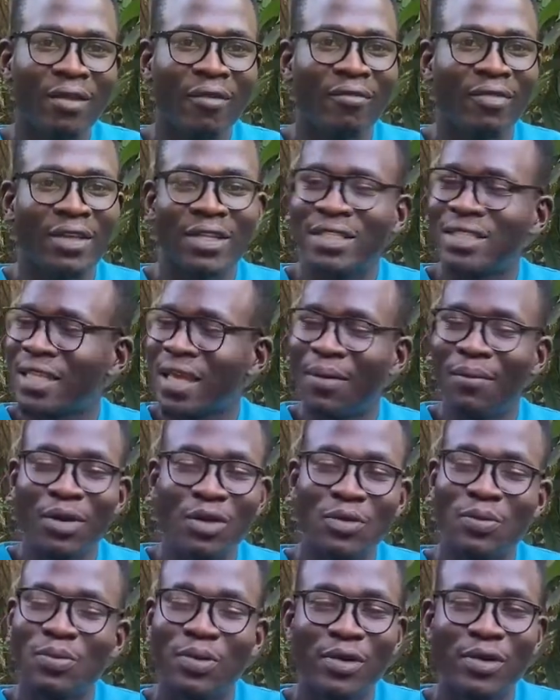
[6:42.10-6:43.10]
It's able
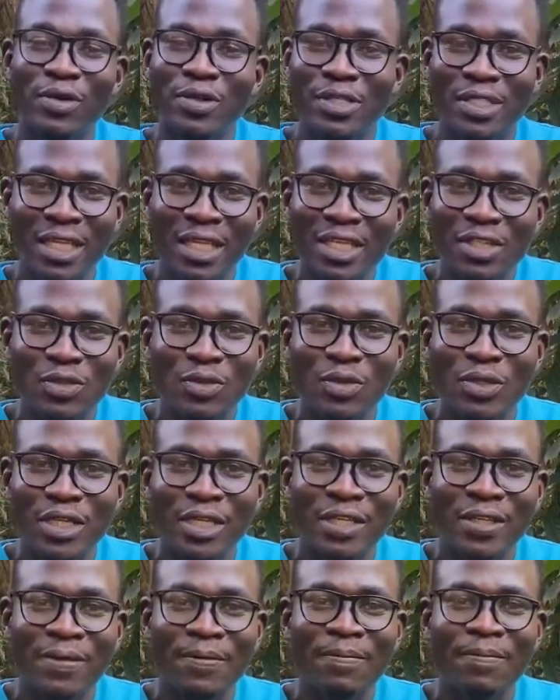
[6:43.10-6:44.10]
to produce
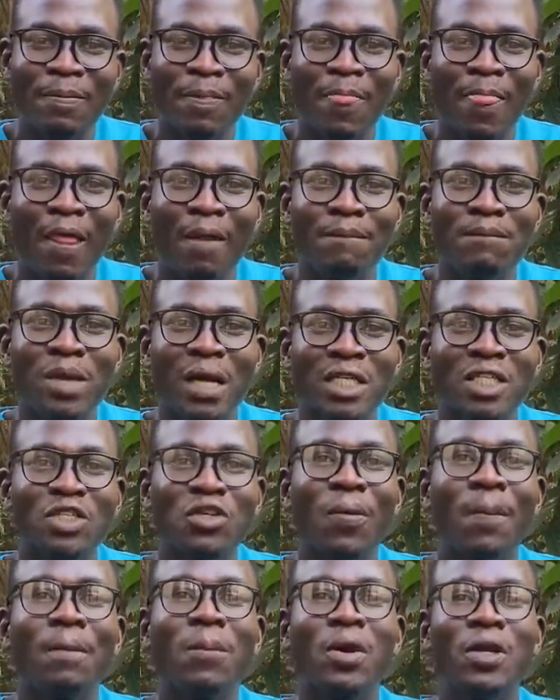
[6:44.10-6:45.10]
insulin, but
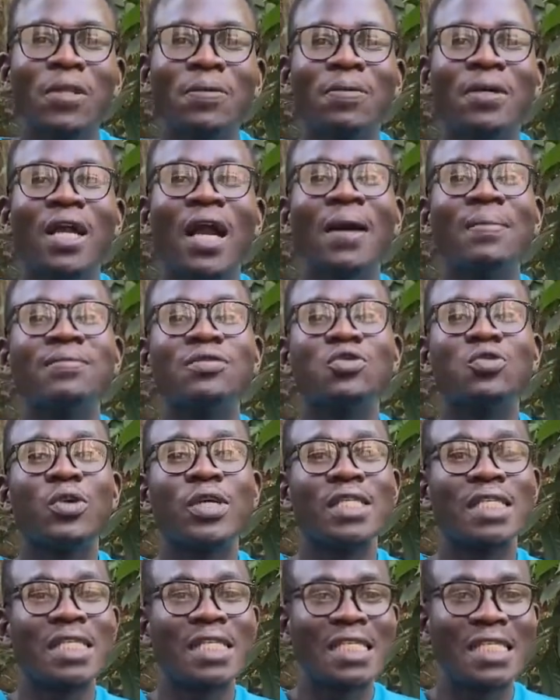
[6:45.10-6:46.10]
your body becomes
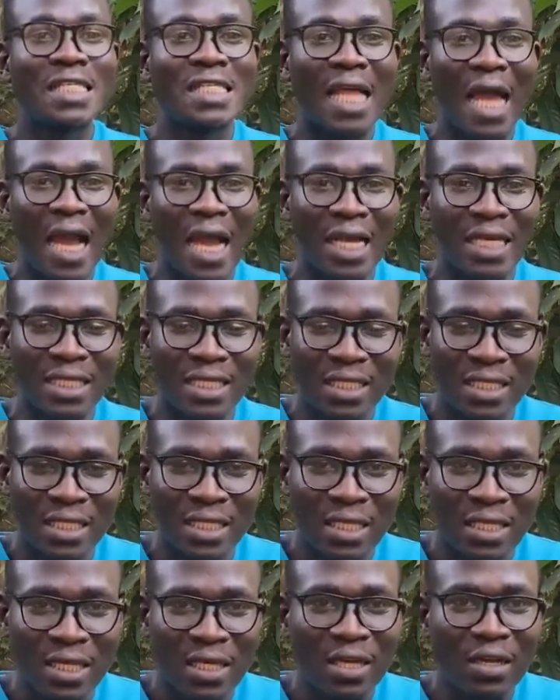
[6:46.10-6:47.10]
resistant.
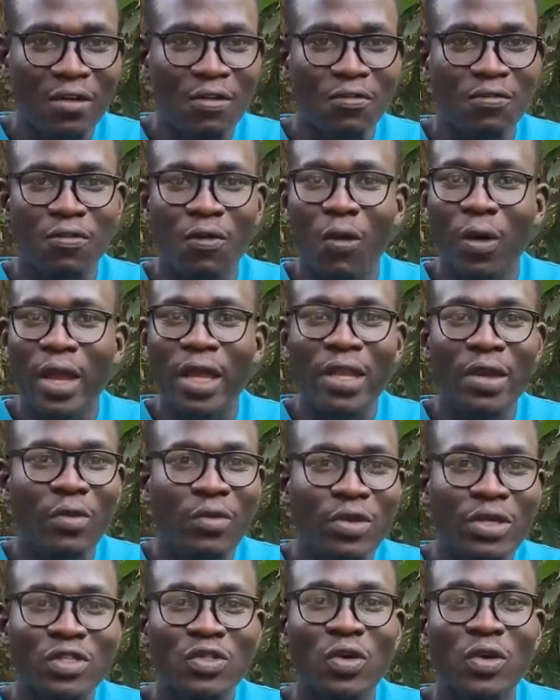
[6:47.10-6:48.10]
For any
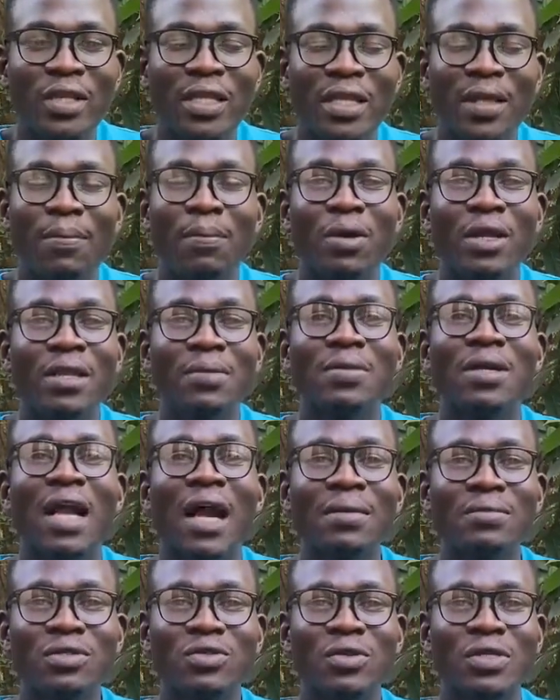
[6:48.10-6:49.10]
reason, the body
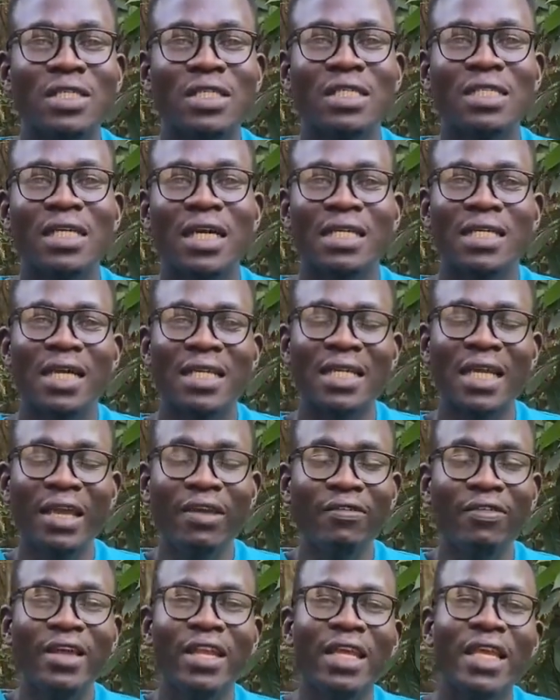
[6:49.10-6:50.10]
becomes resistant, that
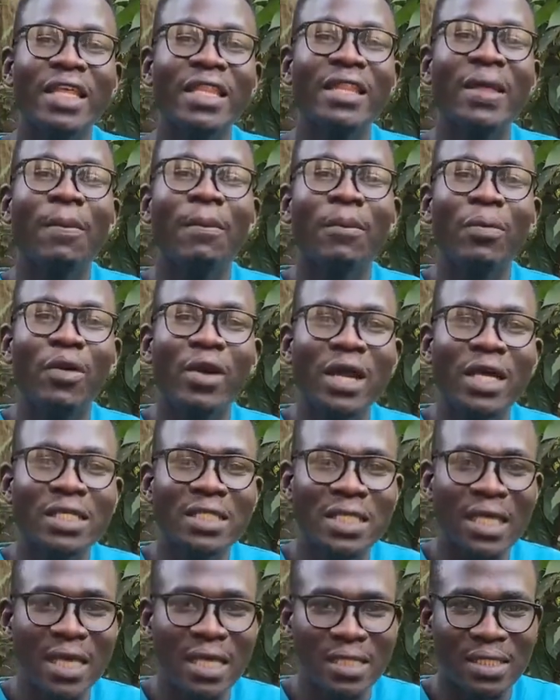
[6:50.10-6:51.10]
even in the
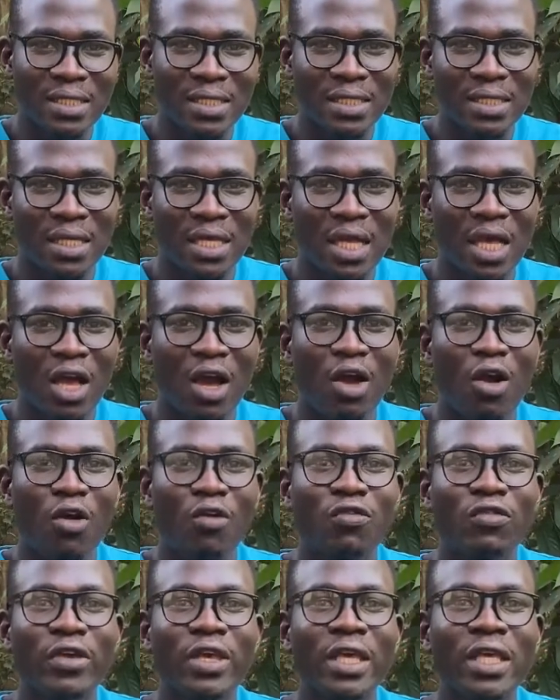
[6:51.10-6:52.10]
presence
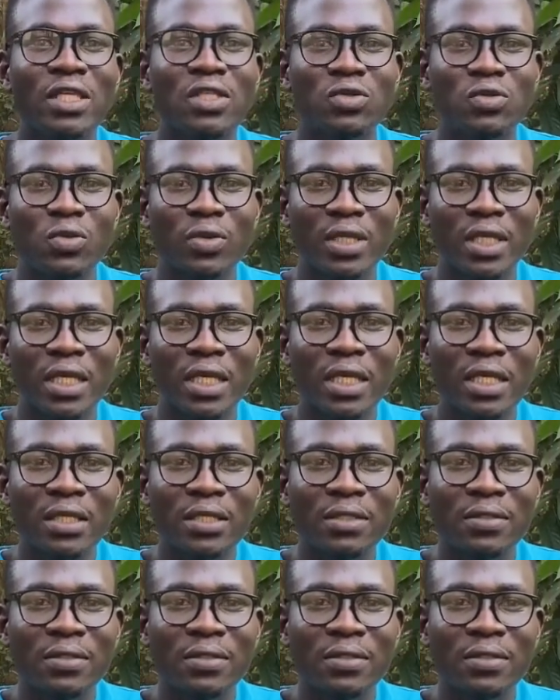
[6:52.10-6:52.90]
of insulin,